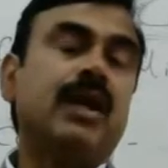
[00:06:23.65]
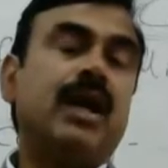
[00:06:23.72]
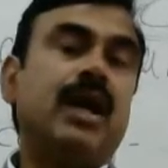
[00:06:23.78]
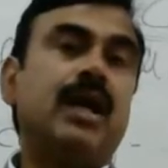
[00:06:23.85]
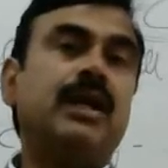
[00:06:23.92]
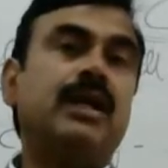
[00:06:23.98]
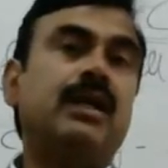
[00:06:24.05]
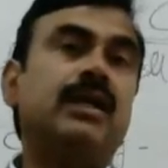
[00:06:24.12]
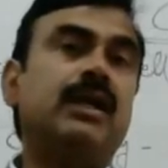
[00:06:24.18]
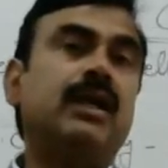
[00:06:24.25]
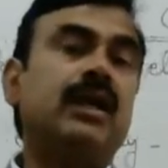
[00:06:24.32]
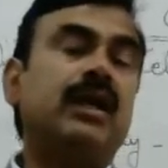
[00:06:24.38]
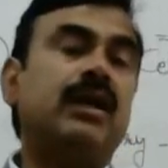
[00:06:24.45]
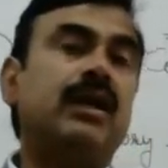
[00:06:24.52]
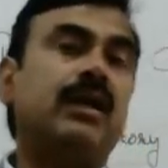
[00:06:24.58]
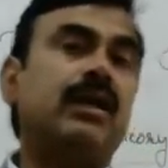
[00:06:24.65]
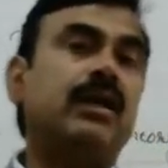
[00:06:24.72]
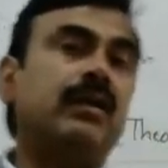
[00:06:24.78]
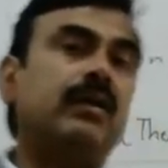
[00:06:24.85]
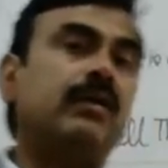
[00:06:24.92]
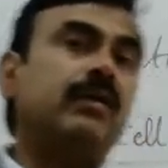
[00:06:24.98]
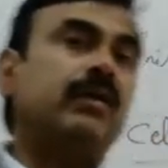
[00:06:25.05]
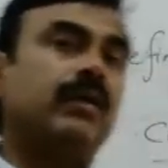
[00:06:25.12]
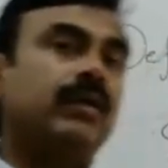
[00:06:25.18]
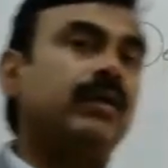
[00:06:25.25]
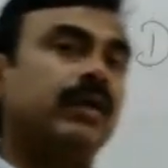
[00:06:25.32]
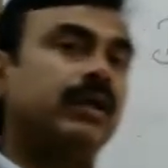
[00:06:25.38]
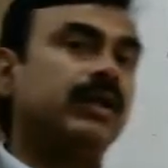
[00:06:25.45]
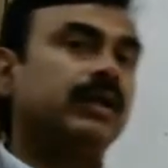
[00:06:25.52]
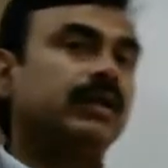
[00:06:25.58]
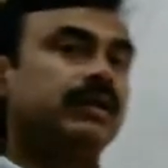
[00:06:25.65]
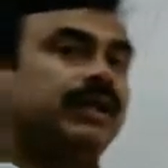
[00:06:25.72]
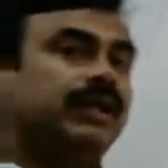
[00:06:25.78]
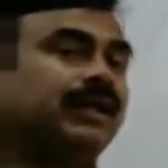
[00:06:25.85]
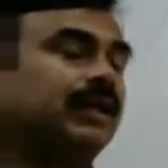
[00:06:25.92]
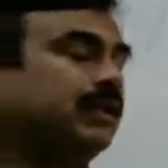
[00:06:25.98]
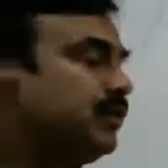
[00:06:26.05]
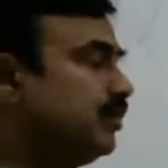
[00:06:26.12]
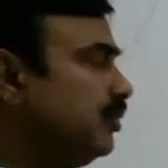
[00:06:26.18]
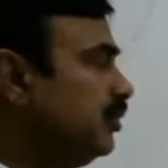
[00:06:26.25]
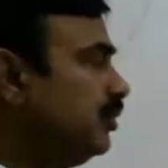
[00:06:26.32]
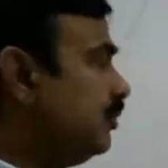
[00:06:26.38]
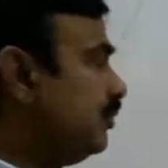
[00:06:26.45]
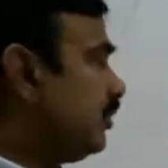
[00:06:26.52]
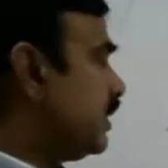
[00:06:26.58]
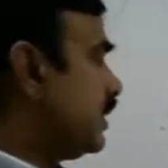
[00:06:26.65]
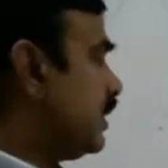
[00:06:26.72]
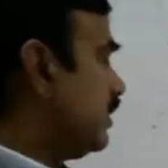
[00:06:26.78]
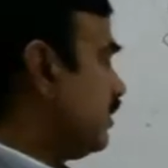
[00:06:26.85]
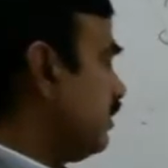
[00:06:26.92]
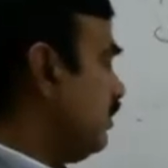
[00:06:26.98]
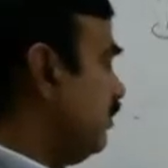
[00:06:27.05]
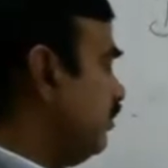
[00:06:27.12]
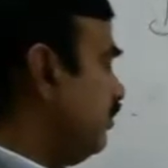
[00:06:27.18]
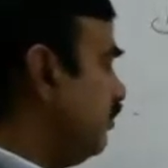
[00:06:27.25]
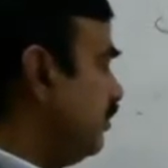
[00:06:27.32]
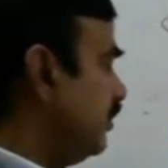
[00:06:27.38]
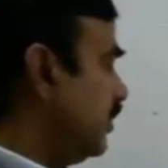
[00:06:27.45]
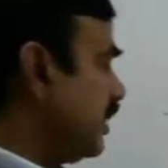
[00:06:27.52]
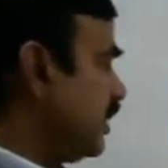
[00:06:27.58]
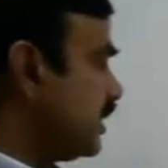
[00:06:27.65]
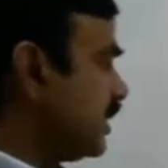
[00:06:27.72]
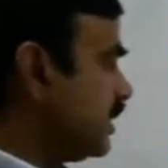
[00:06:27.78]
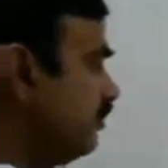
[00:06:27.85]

And there are two words.